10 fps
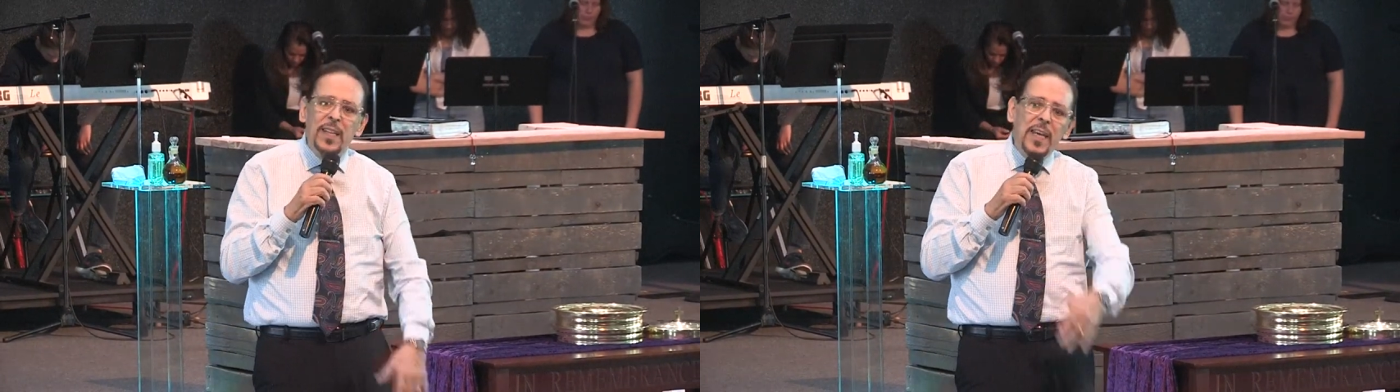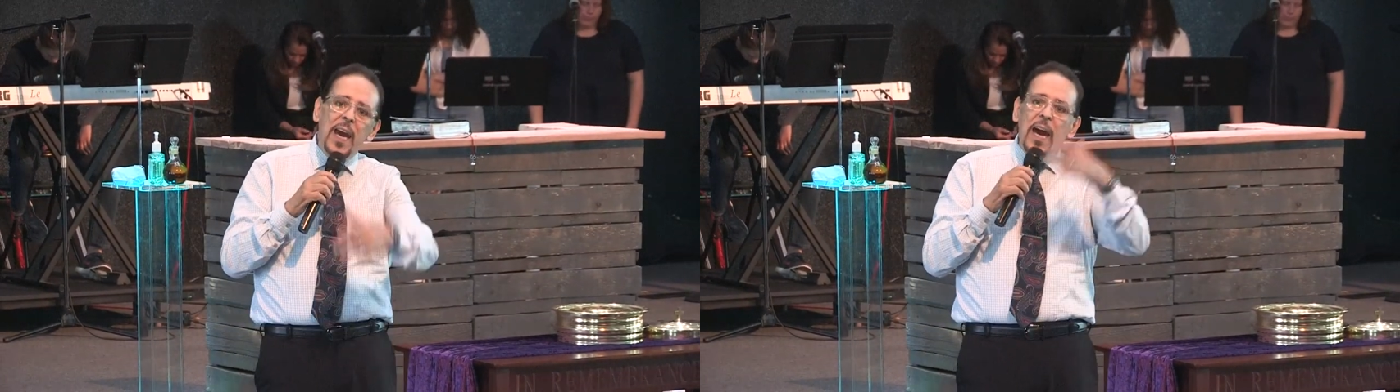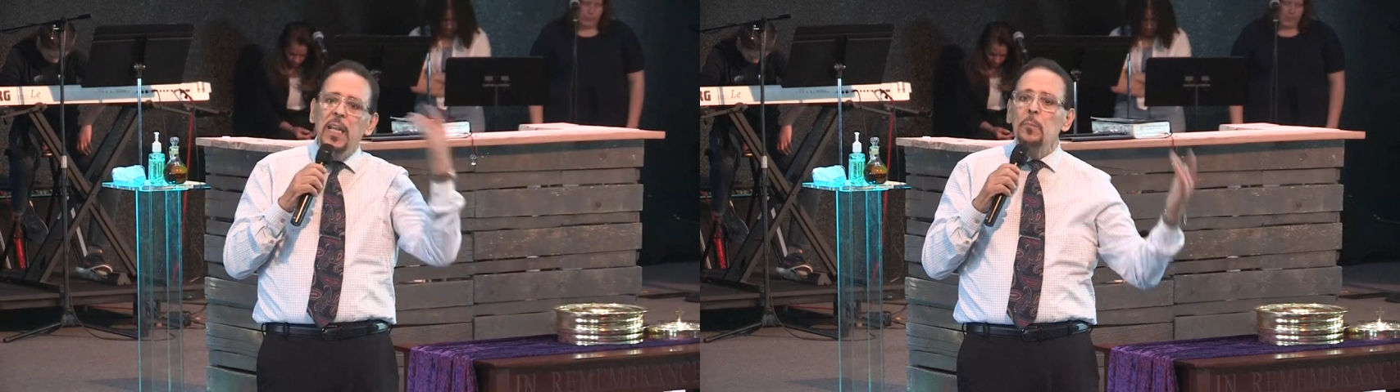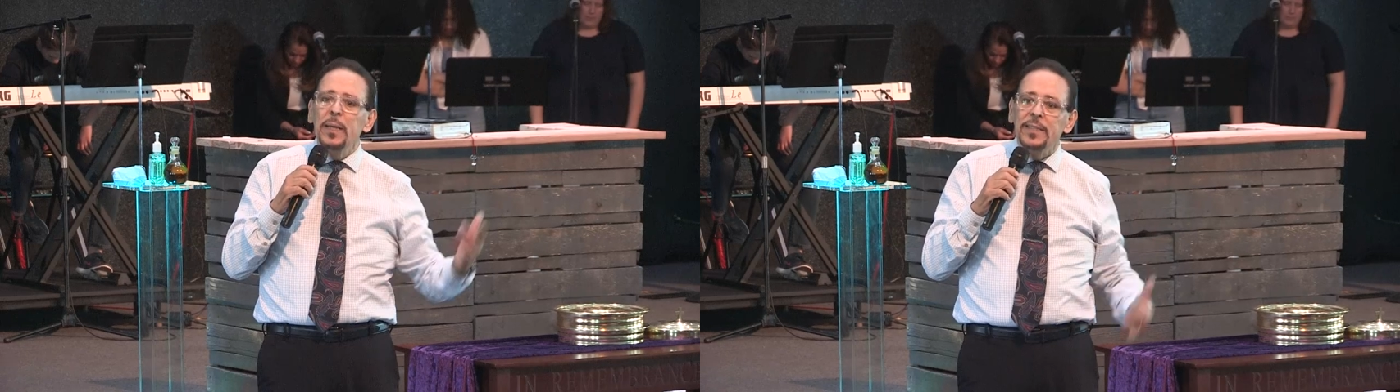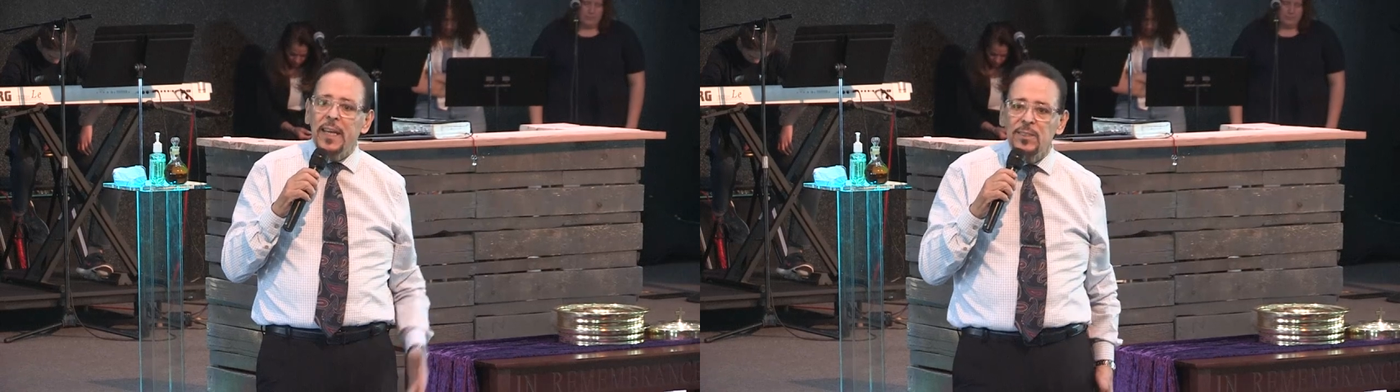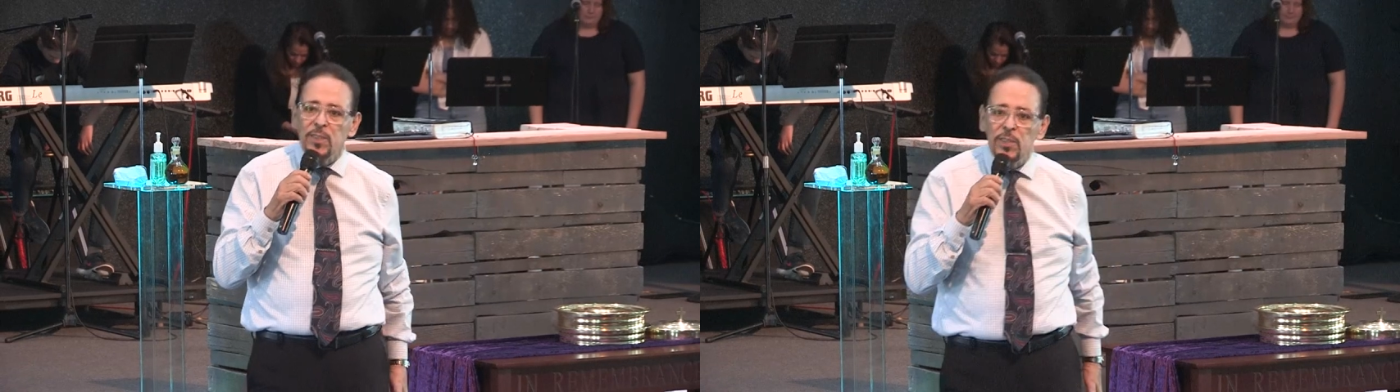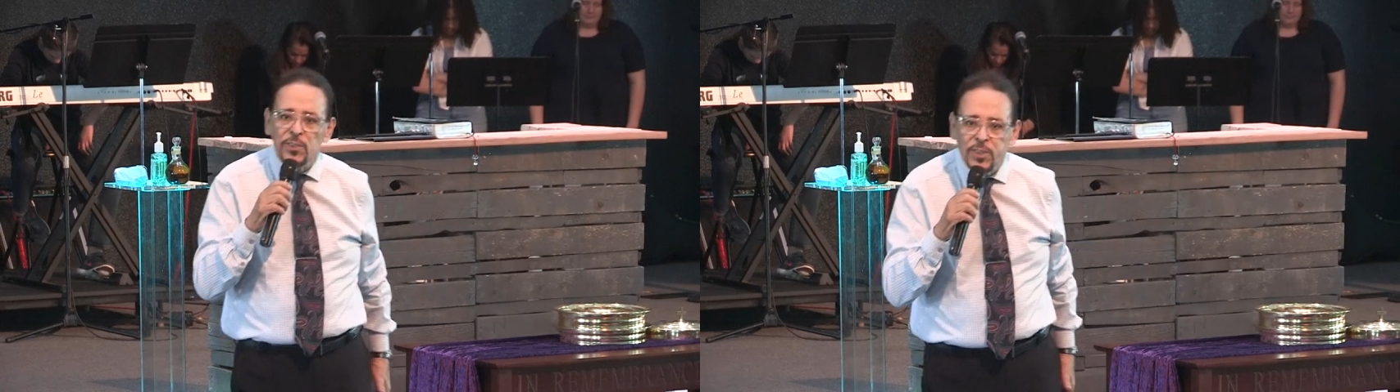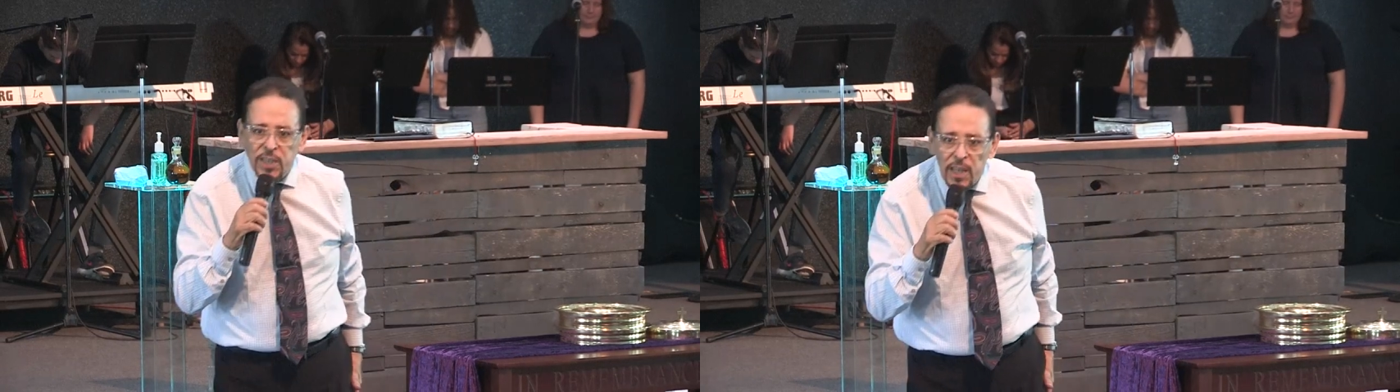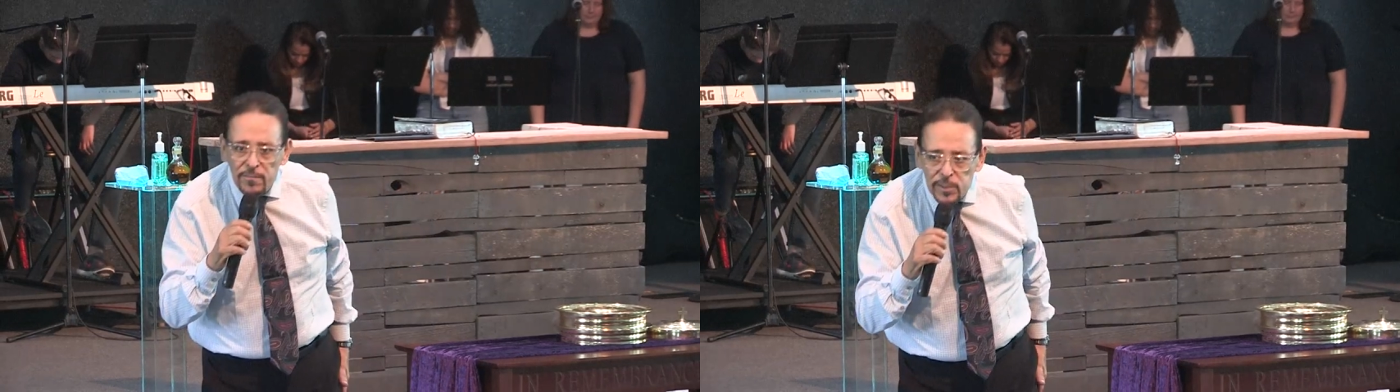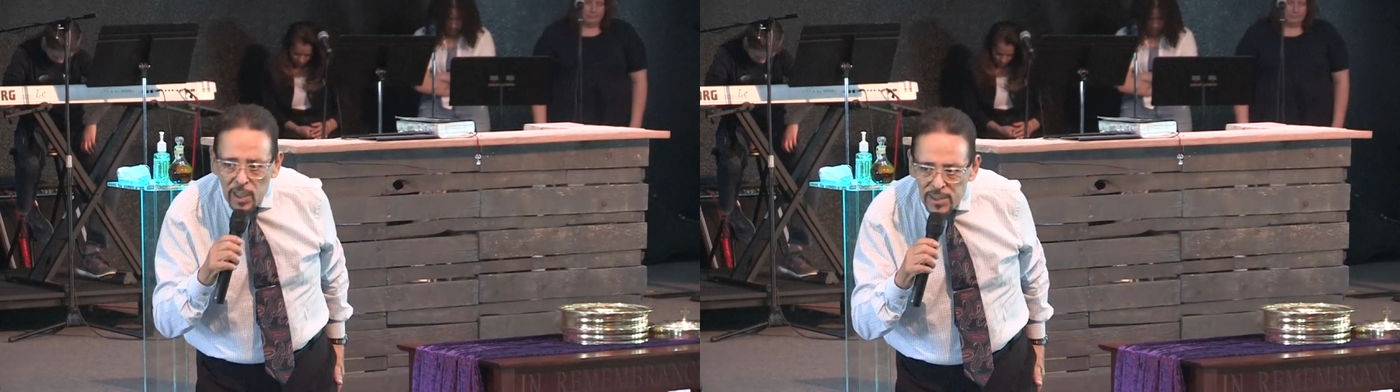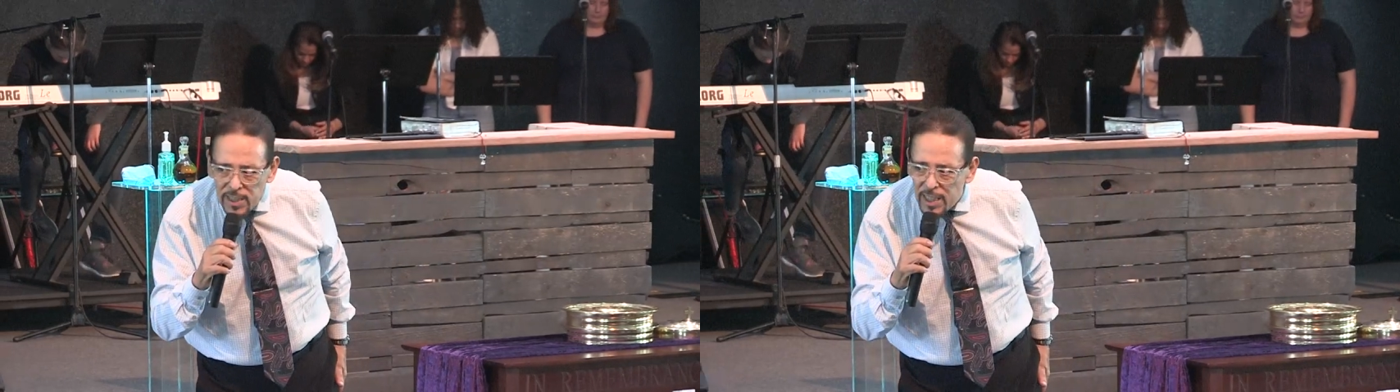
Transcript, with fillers: The enemy that deceives us